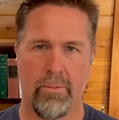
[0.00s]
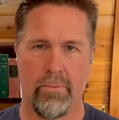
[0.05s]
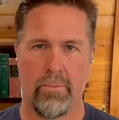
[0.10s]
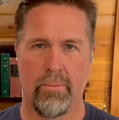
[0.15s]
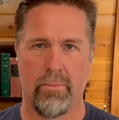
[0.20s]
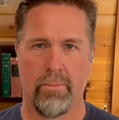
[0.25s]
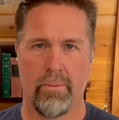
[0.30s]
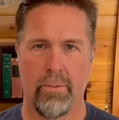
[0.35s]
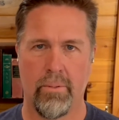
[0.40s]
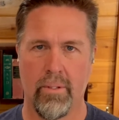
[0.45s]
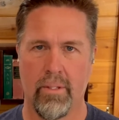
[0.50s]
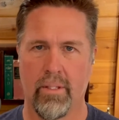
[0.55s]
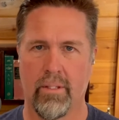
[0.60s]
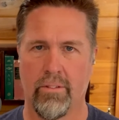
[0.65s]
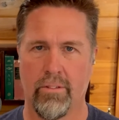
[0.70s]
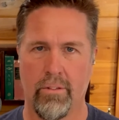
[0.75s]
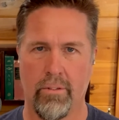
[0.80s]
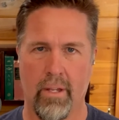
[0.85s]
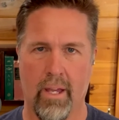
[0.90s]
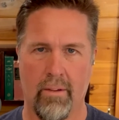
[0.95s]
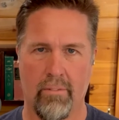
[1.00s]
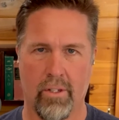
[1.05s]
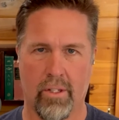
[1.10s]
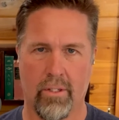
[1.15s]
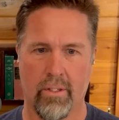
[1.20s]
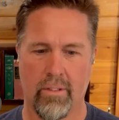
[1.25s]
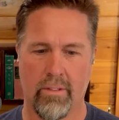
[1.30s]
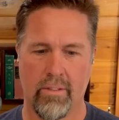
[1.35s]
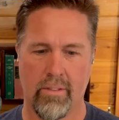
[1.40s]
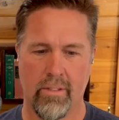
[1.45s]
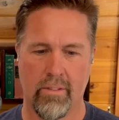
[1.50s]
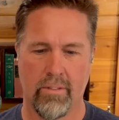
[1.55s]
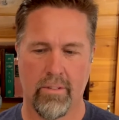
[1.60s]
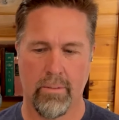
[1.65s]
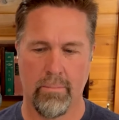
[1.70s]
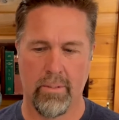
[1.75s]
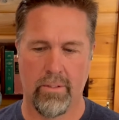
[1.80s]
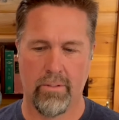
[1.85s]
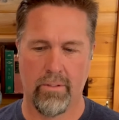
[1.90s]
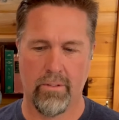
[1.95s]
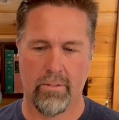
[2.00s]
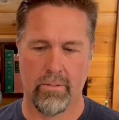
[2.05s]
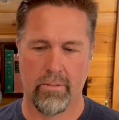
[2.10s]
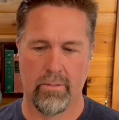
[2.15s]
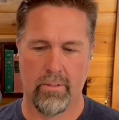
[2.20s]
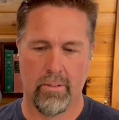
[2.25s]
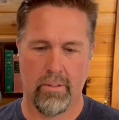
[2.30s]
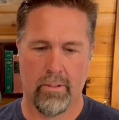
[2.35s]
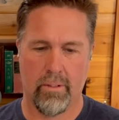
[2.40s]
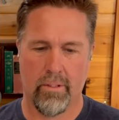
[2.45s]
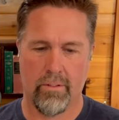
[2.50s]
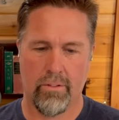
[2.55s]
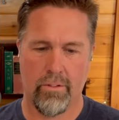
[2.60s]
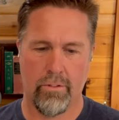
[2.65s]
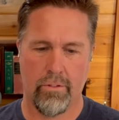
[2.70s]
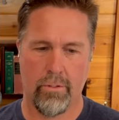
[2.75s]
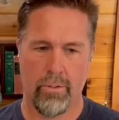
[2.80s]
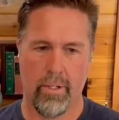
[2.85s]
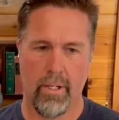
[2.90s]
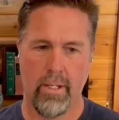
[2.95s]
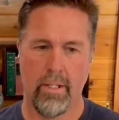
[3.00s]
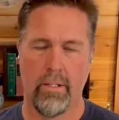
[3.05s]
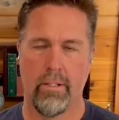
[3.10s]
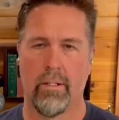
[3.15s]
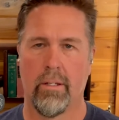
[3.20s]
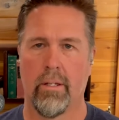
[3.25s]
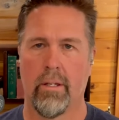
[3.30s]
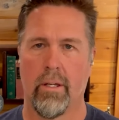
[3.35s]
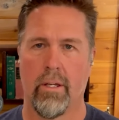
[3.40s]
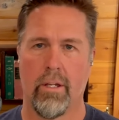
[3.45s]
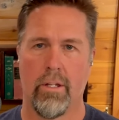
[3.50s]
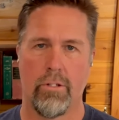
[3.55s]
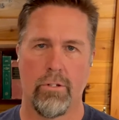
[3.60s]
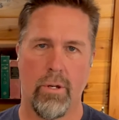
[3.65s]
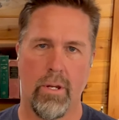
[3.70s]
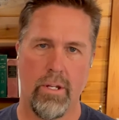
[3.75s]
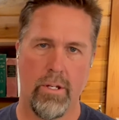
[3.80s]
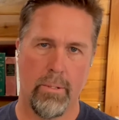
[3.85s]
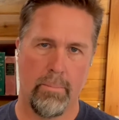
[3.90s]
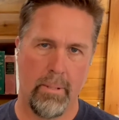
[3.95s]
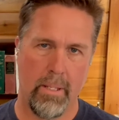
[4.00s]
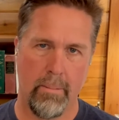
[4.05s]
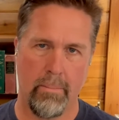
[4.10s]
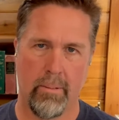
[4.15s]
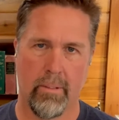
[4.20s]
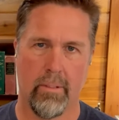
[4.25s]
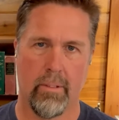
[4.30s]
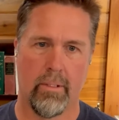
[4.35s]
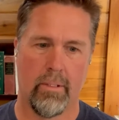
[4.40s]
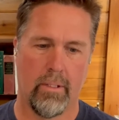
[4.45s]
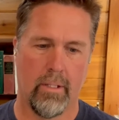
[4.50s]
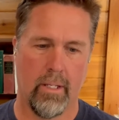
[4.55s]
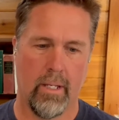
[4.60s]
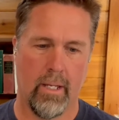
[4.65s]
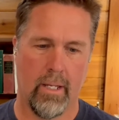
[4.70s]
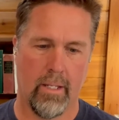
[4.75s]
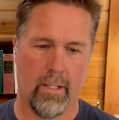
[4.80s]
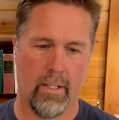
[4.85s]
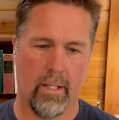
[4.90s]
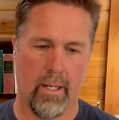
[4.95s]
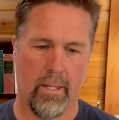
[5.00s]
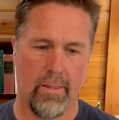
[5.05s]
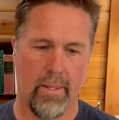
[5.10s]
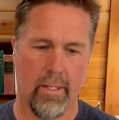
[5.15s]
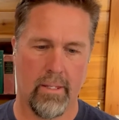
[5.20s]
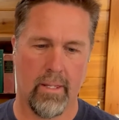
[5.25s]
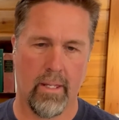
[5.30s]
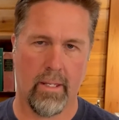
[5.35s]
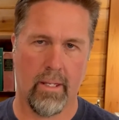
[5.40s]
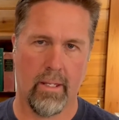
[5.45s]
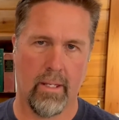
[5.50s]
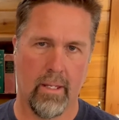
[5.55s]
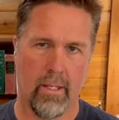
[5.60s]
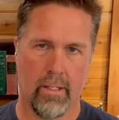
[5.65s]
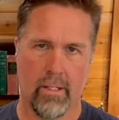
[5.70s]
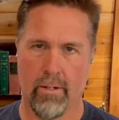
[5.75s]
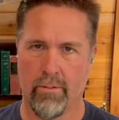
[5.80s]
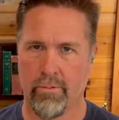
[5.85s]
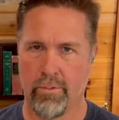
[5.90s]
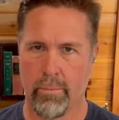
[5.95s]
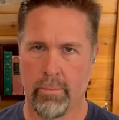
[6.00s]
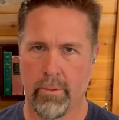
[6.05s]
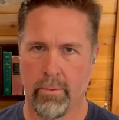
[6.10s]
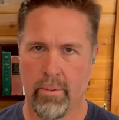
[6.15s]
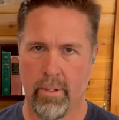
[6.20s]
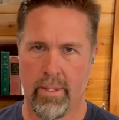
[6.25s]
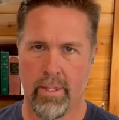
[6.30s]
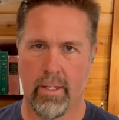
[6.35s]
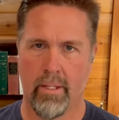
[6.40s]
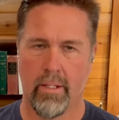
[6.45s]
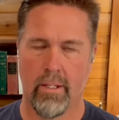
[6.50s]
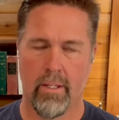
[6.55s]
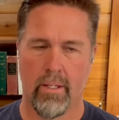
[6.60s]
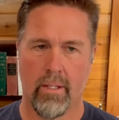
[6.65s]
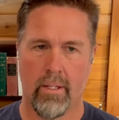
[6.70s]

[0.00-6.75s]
doing this. You have a good system. It's just, let's just train your people, and I think they can get comfortable with it.